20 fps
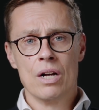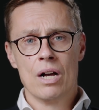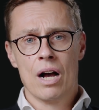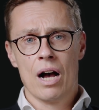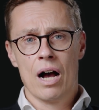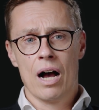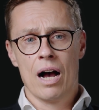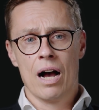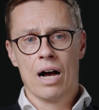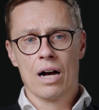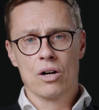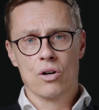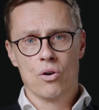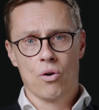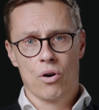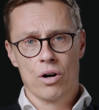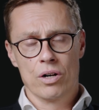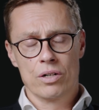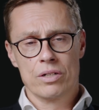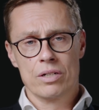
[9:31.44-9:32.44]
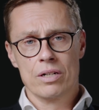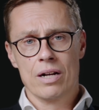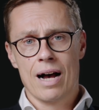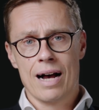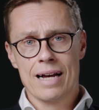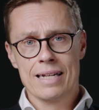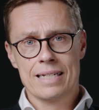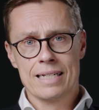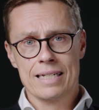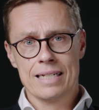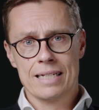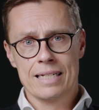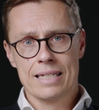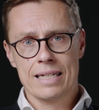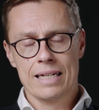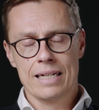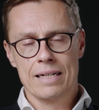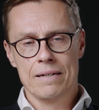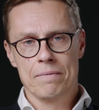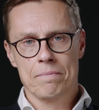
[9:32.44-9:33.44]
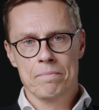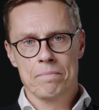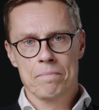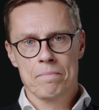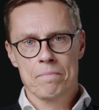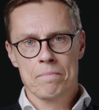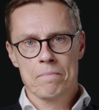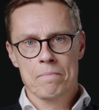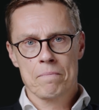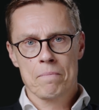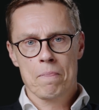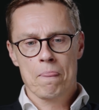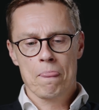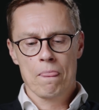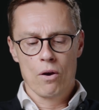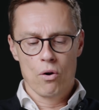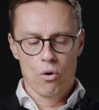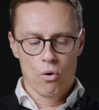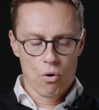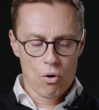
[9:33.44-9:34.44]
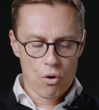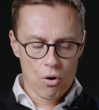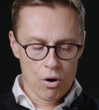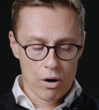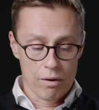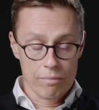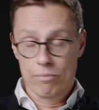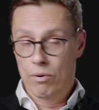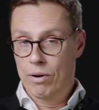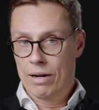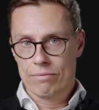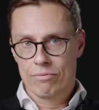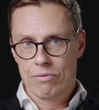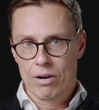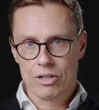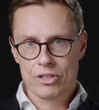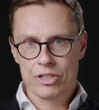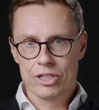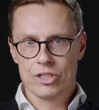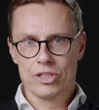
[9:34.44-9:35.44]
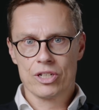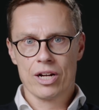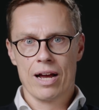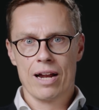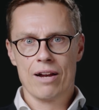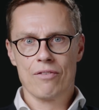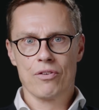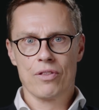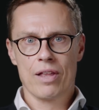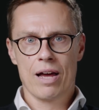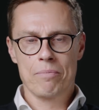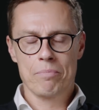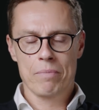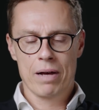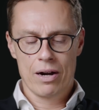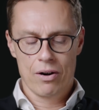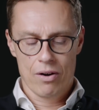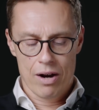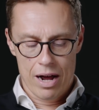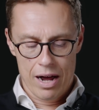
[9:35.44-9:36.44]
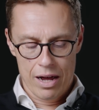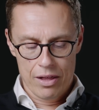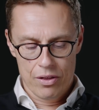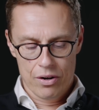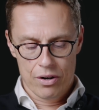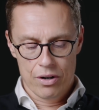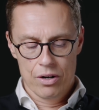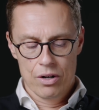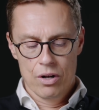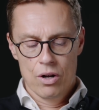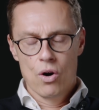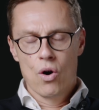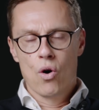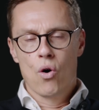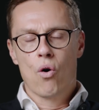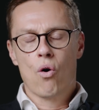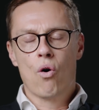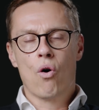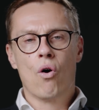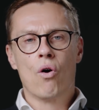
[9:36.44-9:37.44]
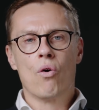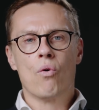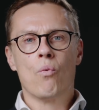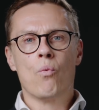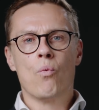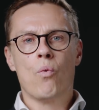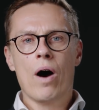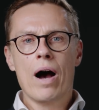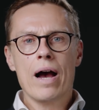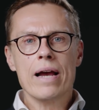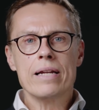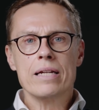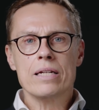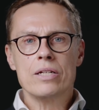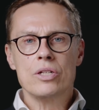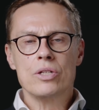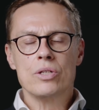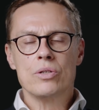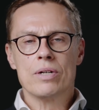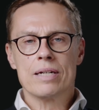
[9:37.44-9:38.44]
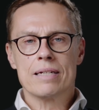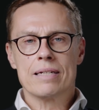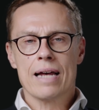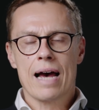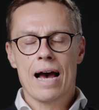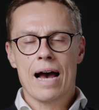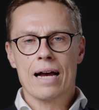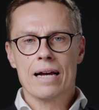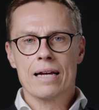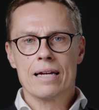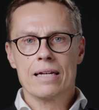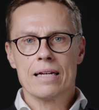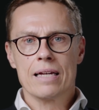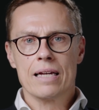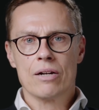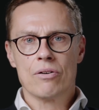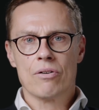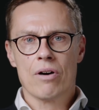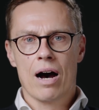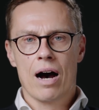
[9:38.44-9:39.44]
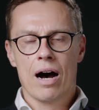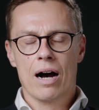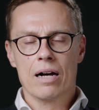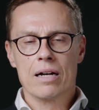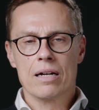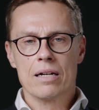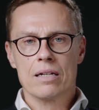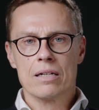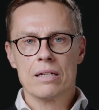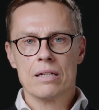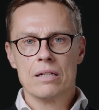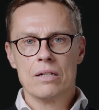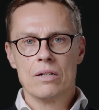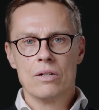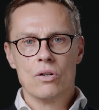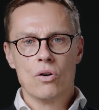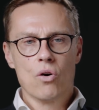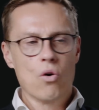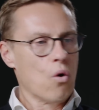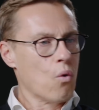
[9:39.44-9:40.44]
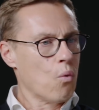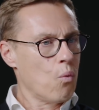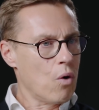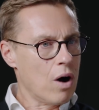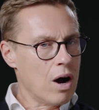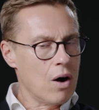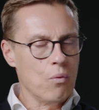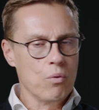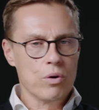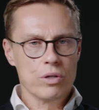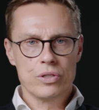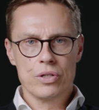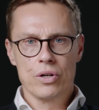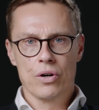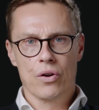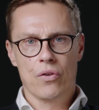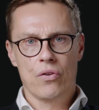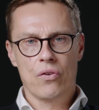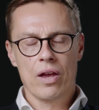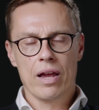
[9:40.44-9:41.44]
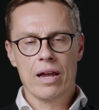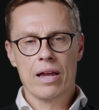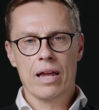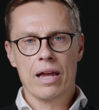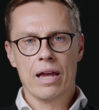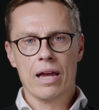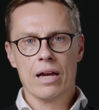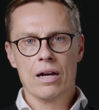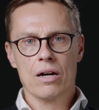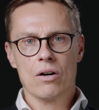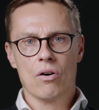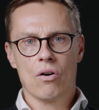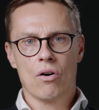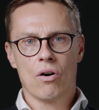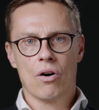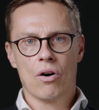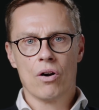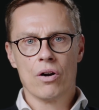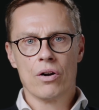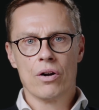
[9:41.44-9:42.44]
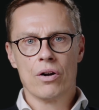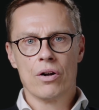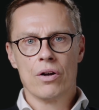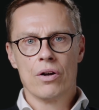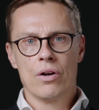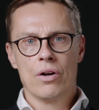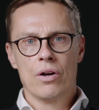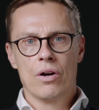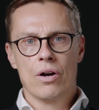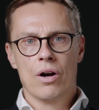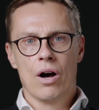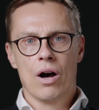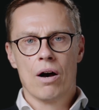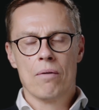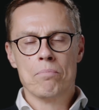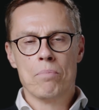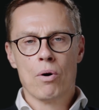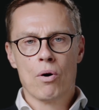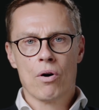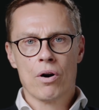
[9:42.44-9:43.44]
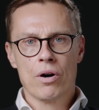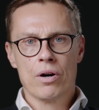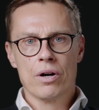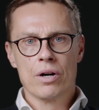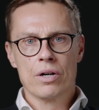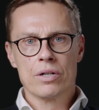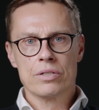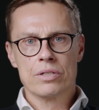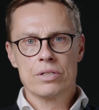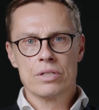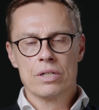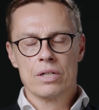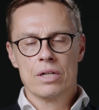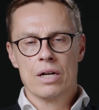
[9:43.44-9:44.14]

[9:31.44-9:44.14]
Court, ICC? Or, well, Russia and China for that matter either. Or why did you attack Iraq? Or what was your thinking on borders